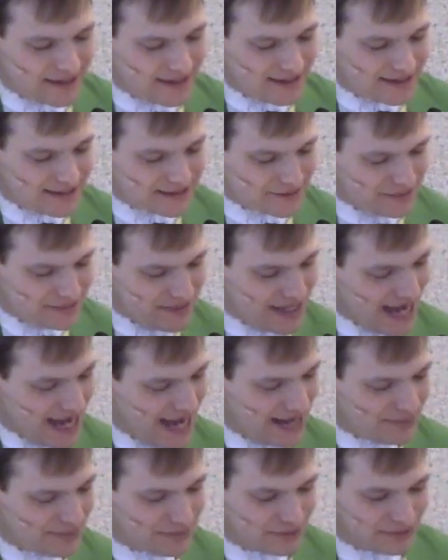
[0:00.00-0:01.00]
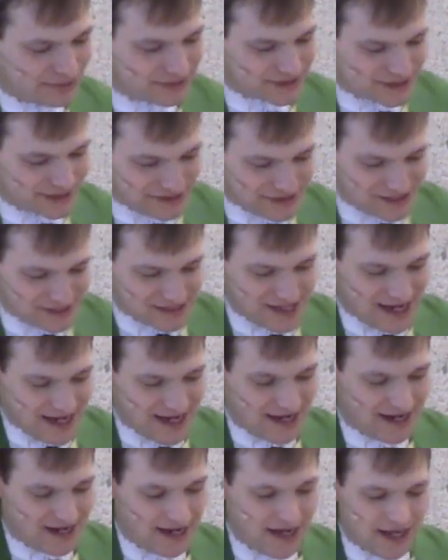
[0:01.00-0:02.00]
To be able to
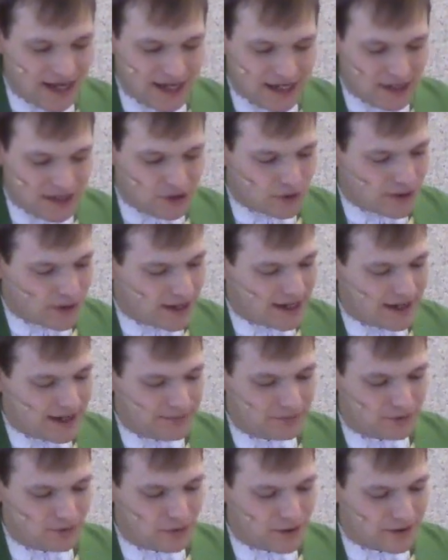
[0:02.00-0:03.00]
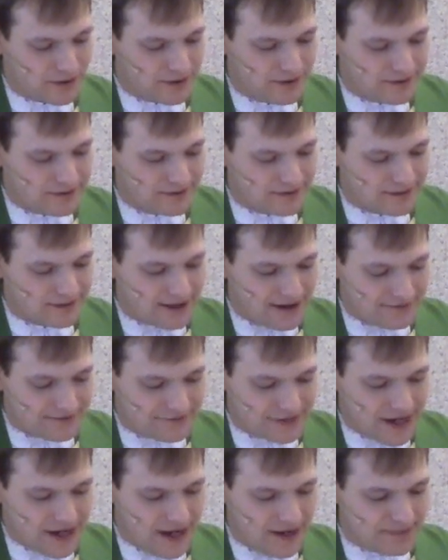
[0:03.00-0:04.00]
say, here I am, Lord, I've
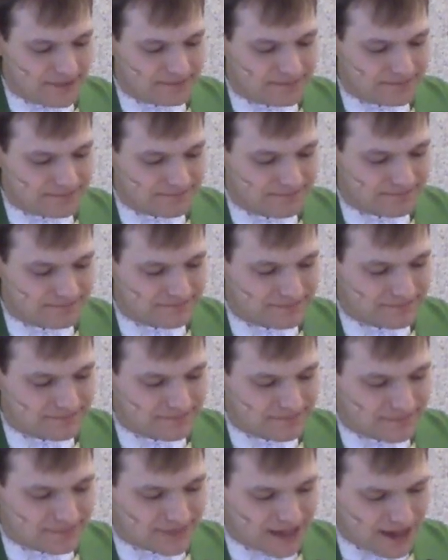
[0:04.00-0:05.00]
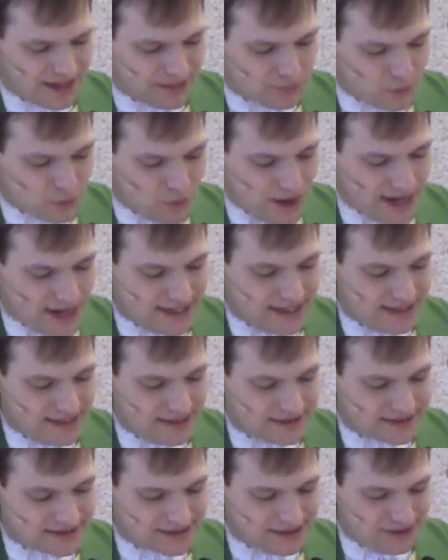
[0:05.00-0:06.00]
come. I'm ready
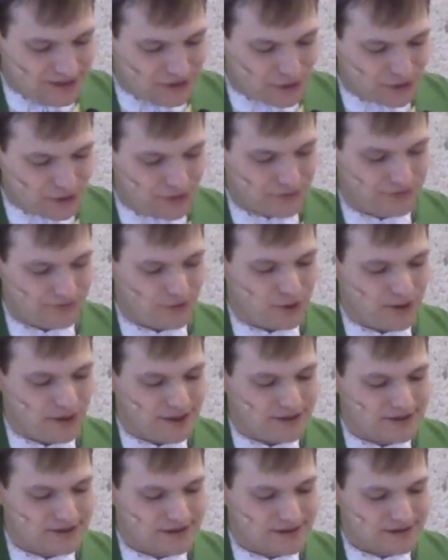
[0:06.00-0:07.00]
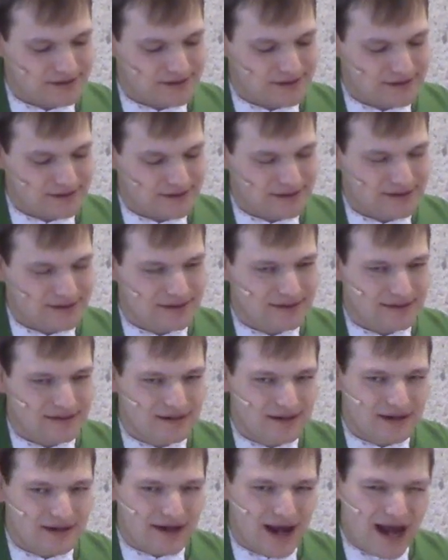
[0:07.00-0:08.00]
to hear your voice.
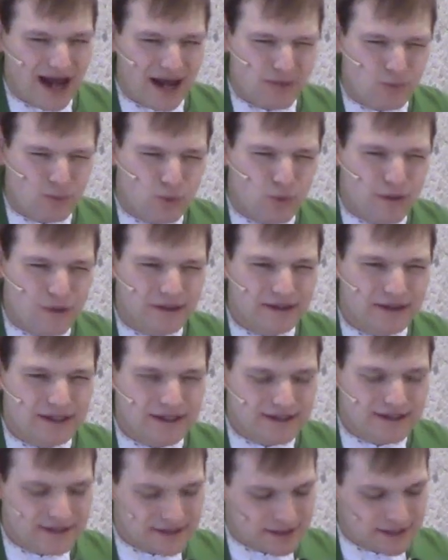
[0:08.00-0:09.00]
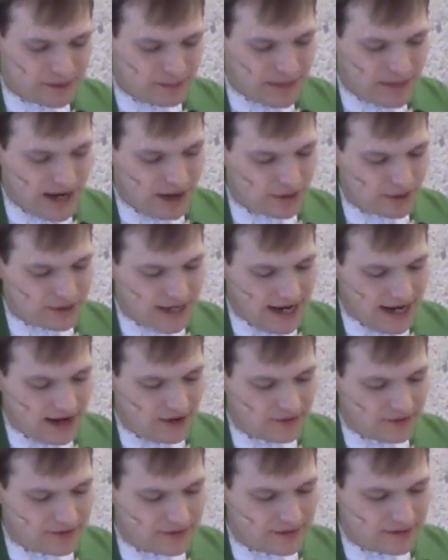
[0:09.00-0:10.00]
I'm willing to bow
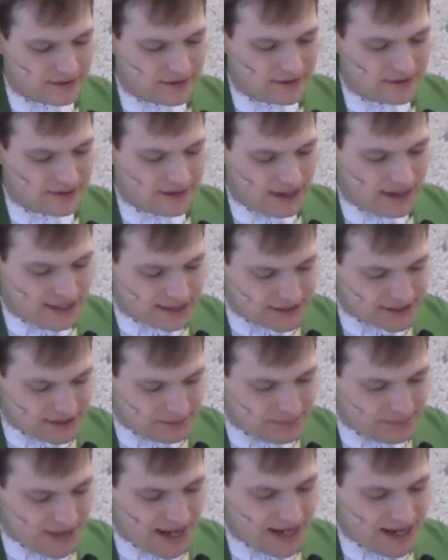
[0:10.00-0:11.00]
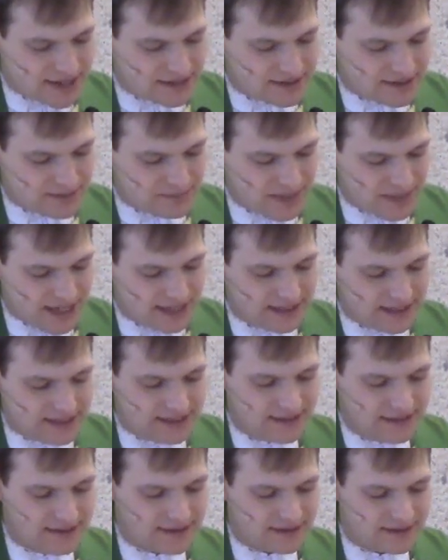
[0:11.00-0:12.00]
down and to bend my
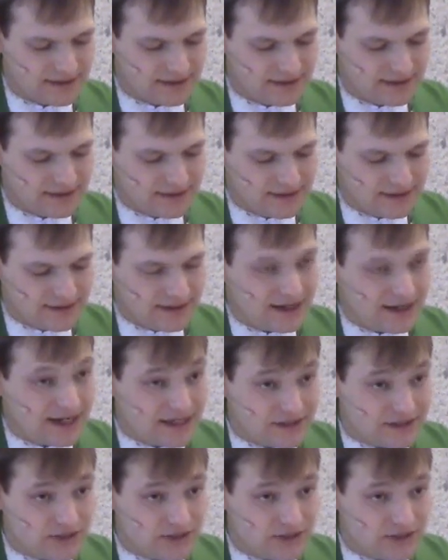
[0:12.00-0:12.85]
knee and to